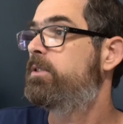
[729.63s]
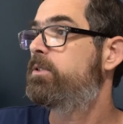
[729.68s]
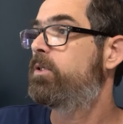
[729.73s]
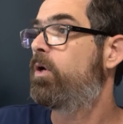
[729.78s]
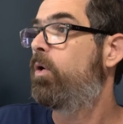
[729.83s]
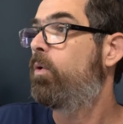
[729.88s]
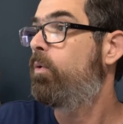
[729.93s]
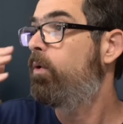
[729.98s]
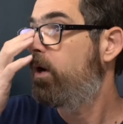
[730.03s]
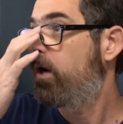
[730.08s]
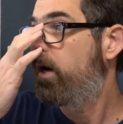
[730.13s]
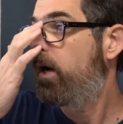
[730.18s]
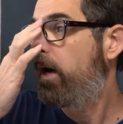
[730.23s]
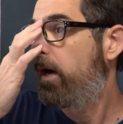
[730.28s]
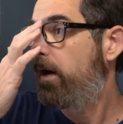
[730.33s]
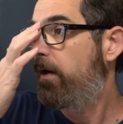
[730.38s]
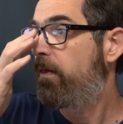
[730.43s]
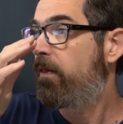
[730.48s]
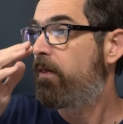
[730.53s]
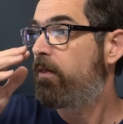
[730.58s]
So
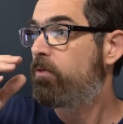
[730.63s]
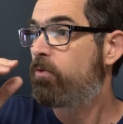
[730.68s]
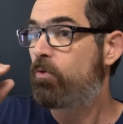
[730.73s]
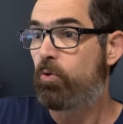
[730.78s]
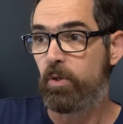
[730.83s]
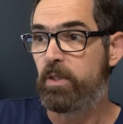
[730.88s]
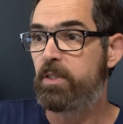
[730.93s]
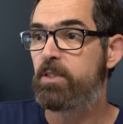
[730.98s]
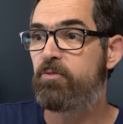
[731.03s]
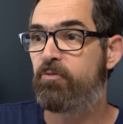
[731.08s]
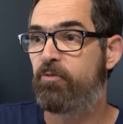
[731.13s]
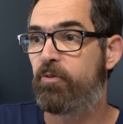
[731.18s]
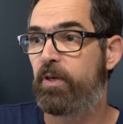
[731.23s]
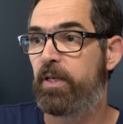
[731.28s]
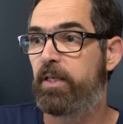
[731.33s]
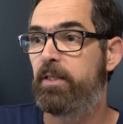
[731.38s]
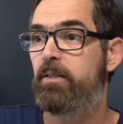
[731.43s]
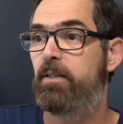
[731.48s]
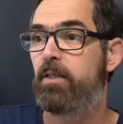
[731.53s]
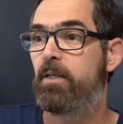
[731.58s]
tool is
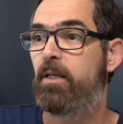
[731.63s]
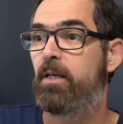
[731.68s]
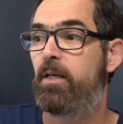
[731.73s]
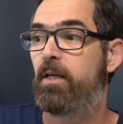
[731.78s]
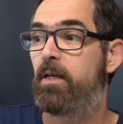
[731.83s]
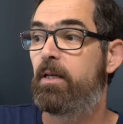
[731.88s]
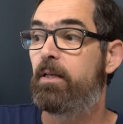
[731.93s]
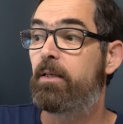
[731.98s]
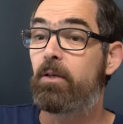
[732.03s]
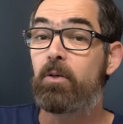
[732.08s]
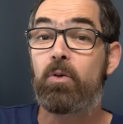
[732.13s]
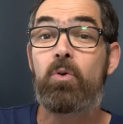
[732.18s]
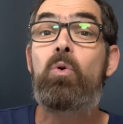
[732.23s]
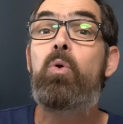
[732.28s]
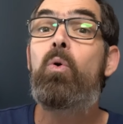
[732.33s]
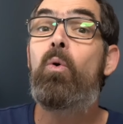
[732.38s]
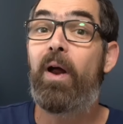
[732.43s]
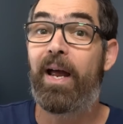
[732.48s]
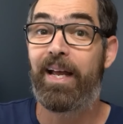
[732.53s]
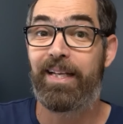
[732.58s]
free,
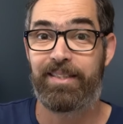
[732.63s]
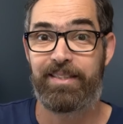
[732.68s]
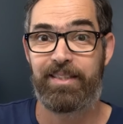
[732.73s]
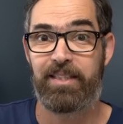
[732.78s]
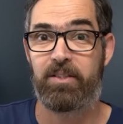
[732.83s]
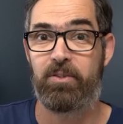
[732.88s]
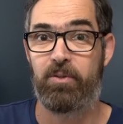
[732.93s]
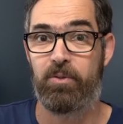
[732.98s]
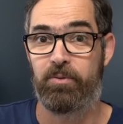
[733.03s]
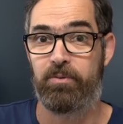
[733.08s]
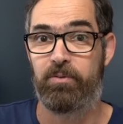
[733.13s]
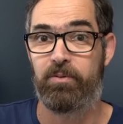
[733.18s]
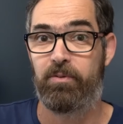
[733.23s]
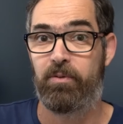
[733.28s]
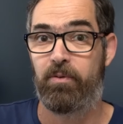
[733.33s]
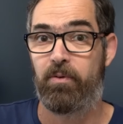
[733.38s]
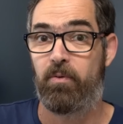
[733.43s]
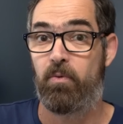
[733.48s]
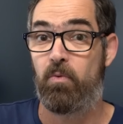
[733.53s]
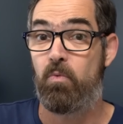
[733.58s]
crazy good,
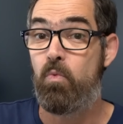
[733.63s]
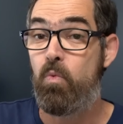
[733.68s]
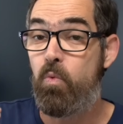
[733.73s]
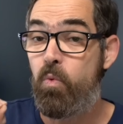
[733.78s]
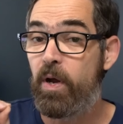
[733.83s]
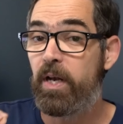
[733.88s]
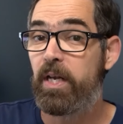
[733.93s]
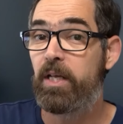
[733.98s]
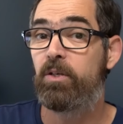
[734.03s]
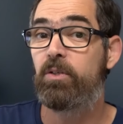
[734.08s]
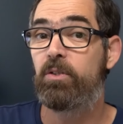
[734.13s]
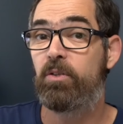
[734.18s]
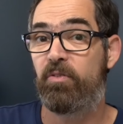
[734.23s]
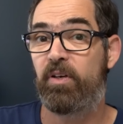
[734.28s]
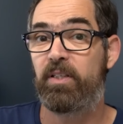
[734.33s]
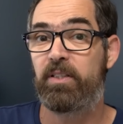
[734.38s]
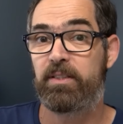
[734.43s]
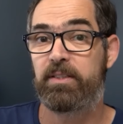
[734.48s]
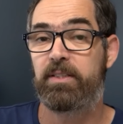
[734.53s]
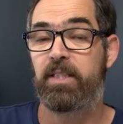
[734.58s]
really good of
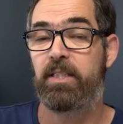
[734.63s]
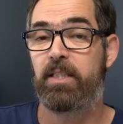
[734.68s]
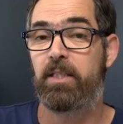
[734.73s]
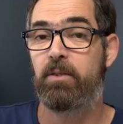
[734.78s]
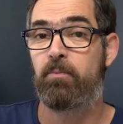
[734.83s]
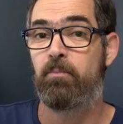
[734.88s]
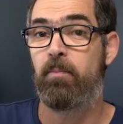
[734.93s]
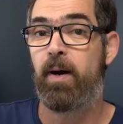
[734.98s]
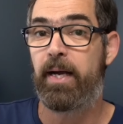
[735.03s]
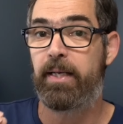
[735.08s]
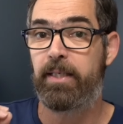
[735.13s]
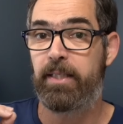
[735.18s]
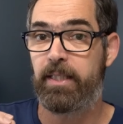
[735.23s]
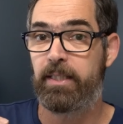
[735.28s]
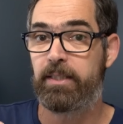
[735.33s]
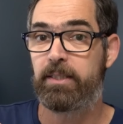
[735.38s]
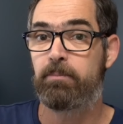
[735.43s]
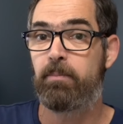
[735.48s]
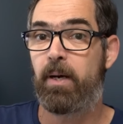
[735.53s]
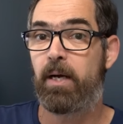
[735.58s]
understanding my
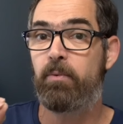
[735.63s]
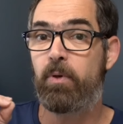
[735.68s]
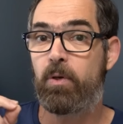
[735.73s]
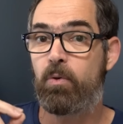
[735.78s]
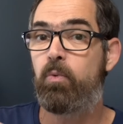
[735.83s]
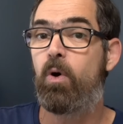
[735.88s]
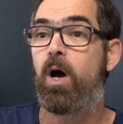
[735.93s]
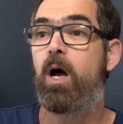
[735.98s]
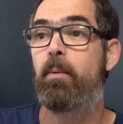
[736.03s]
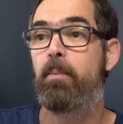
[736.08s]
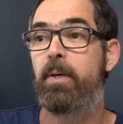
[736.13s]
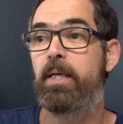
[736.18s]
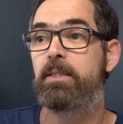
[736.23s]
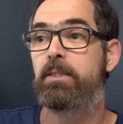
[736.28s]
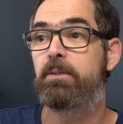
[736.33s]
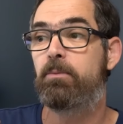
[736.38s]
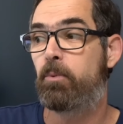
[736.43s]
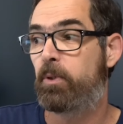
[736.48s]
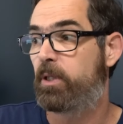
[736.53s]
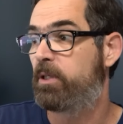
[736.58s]
needs, my
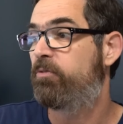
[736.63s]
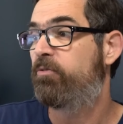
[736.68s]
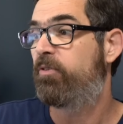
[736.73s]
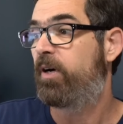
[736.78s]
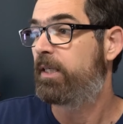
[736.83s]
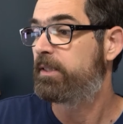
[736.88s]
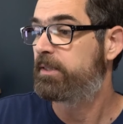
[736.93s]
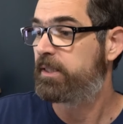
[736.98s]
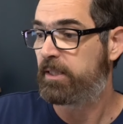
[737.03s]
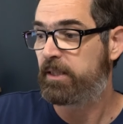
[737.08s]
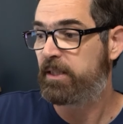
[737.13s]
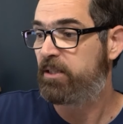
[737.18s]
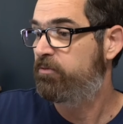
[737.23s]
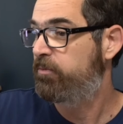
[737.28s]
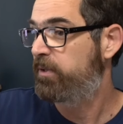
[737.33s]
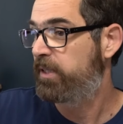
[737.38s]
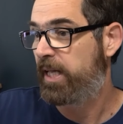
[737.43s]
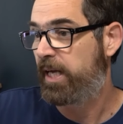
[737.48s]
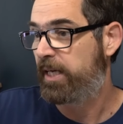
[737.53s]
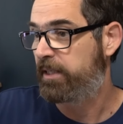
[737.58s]
requirements pretty fast, and give
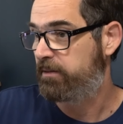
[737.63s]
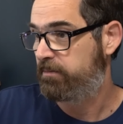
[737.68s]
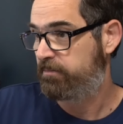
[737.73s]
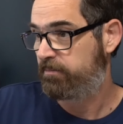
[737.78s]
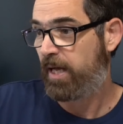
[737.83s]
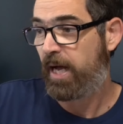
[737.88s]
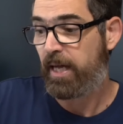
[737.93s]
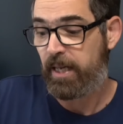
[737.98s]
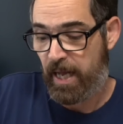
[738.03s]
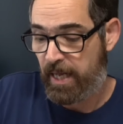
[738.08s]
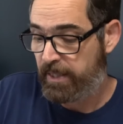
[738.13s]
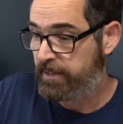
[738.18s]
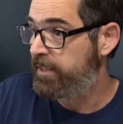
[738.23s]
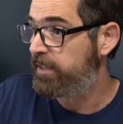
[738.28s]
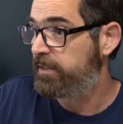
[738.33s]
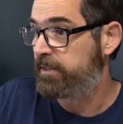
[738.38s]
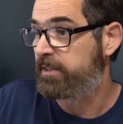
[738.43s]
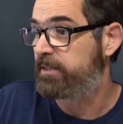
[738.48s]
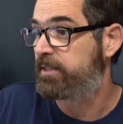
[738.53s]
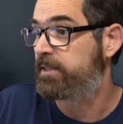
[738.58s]
me like, I
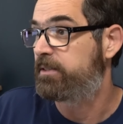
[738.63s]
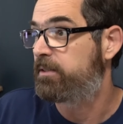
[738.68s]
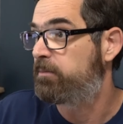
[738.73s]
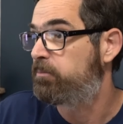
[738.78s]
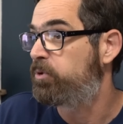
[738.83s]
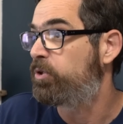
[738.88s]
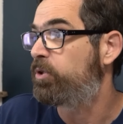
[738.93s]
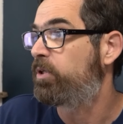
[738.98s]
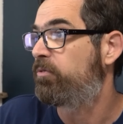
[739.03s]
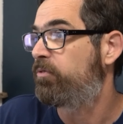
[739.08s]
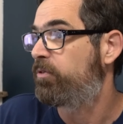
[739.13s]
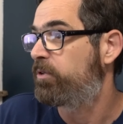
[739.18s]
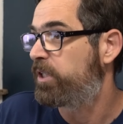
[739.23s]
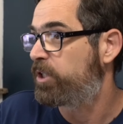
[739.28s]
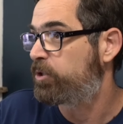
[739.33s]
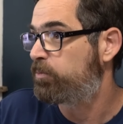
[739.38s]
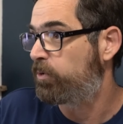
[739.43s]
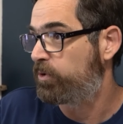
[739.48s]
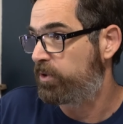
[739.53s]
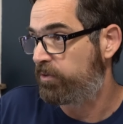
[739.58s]
think this is a beautiful
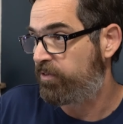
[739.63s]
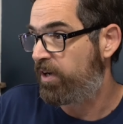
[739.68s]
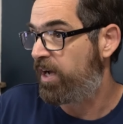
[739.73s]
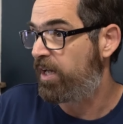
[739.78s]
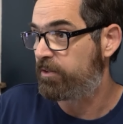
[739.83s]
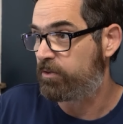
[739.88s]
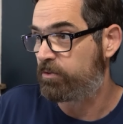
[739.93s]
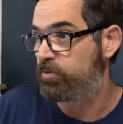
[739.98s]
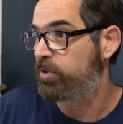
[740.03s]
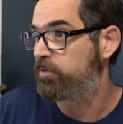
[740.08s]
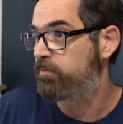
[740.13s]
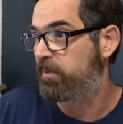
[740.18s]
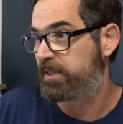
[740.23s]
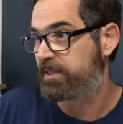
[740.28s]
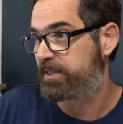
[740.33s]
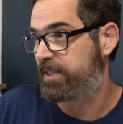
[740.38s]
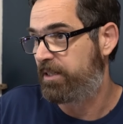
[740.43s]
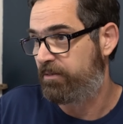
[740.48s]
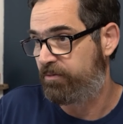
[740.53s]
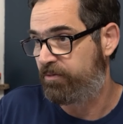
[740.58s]
dashboard. If I had to do it
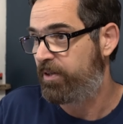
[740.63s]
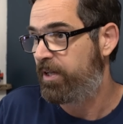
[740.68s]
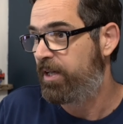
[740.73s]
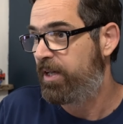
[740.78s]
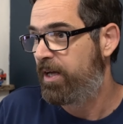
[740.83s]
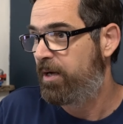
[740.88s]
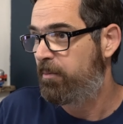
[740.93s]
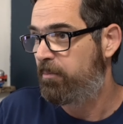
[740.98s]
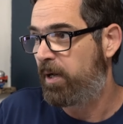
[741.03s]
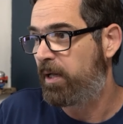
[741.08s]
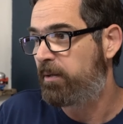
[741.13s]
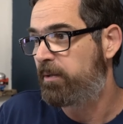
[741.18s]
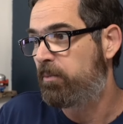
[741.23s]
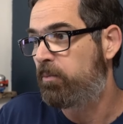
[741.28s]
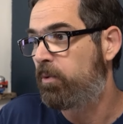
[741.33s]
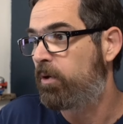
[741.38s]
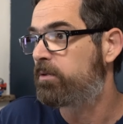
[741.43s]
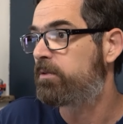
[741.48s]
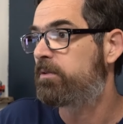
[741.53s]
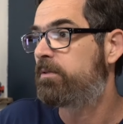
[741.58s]
myself, probably
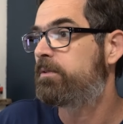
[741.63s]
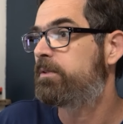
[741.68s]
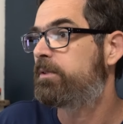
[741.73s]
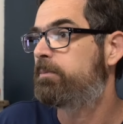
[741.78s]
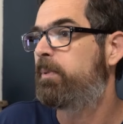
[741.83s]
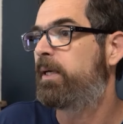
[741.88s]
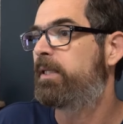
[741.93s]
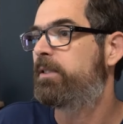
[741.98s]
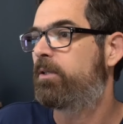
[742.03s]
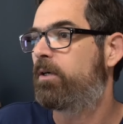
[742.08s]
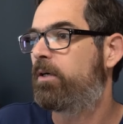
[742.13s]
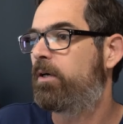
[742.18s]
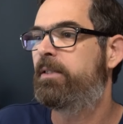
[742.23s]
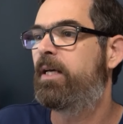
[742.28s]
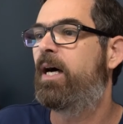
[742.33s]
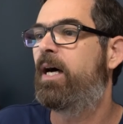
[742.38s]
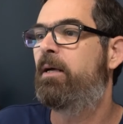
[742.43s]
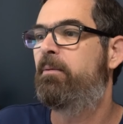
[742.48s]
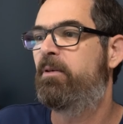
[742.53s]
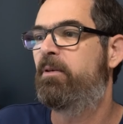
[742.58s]
won't spend
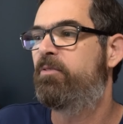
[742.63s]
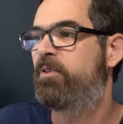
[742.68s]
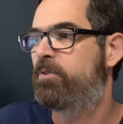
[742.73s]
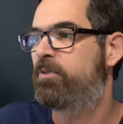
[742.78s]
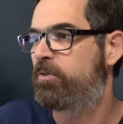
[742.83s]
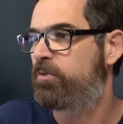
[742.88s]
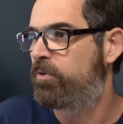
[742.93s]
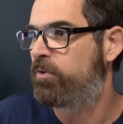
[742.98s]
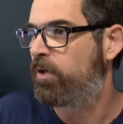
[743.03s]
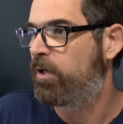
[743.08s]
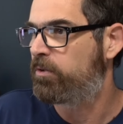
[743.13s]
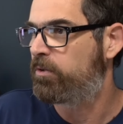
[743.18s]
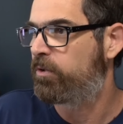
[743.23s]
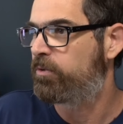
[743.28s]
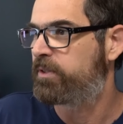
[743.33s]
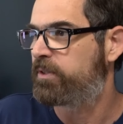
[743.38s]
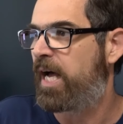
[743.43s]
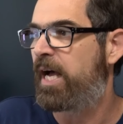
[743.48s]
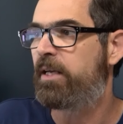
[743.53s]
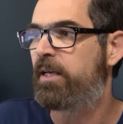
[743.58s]
time even to do all
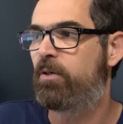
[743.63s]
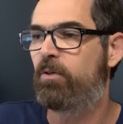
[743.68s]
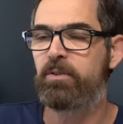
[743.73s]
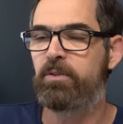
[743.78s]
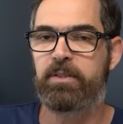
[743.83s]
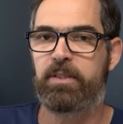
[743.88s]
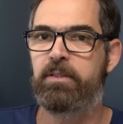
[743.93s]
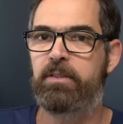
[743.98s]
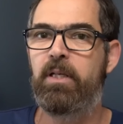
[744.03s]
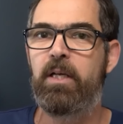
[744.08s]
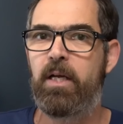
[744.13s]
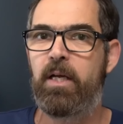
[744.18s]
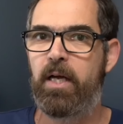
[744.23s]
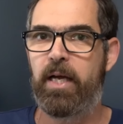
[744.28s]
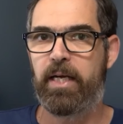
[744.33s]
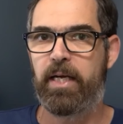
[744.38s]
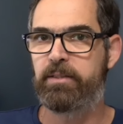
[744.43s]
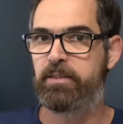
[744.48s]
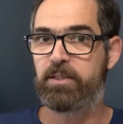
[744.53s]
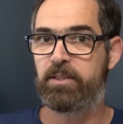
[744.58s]
those icons and
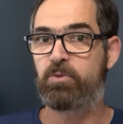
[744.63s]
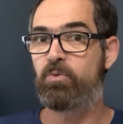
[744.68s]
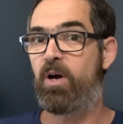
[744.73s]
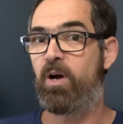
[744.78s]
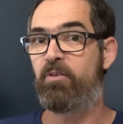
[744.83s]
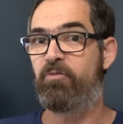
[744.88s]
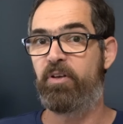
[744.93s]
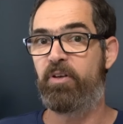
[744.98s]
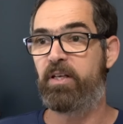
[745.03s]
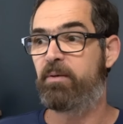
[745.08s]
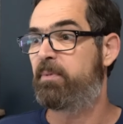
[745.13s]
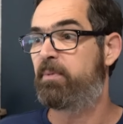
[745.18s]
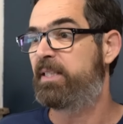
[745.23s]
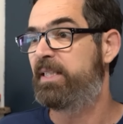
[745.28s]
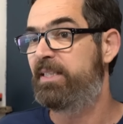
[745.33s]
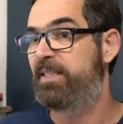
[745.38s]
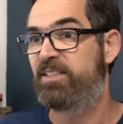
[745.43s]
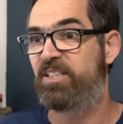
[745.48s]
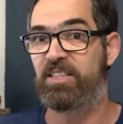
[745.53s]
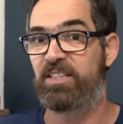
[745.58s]
this graphic, but
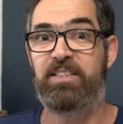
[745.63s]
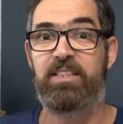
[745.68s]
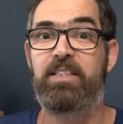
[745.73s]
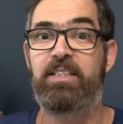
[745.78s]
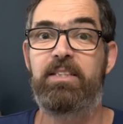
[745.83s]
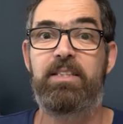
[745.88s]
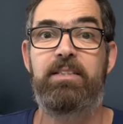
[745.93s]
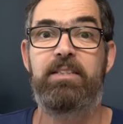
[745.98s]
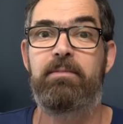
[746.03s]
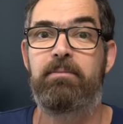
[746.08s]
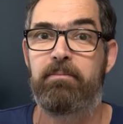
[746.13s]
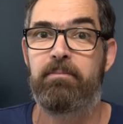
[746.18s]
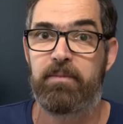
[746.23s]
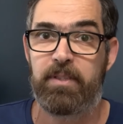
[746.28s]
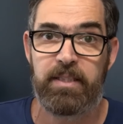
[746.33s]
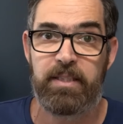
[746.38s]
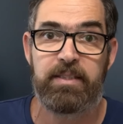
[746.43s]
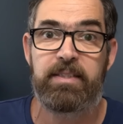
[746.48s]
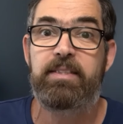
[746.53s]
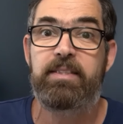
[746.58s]
he just did it in
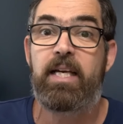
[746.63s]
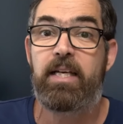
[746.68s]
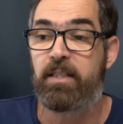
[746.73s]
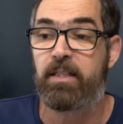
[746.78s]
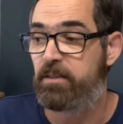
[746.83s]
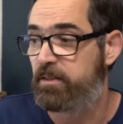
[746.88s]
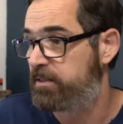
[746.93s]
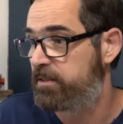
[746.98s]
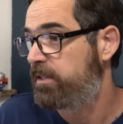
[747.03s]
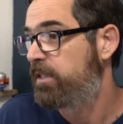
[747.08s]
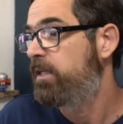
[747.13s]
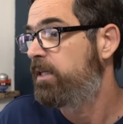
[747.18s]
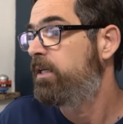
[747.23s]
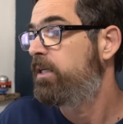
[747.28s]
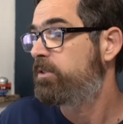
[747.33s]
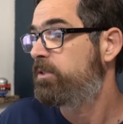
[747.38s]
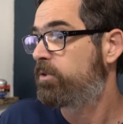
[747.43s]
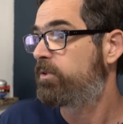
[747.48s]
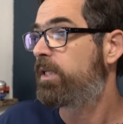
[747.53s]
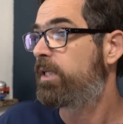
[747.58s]
seconds.
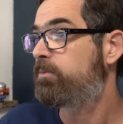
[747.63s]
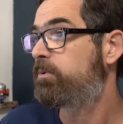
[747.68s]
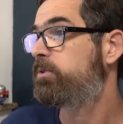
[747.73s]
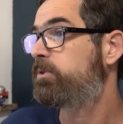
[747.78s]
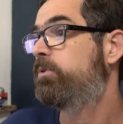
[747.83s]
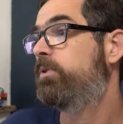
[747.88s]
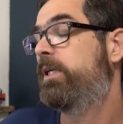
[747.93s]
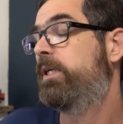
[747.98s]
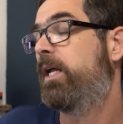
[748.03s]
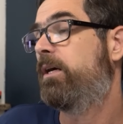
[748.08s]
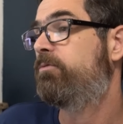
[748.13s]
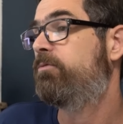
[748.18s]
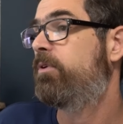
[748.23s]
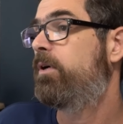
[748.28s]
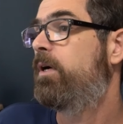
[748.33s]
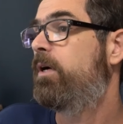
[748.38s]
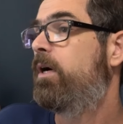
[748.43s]
So that was good enough.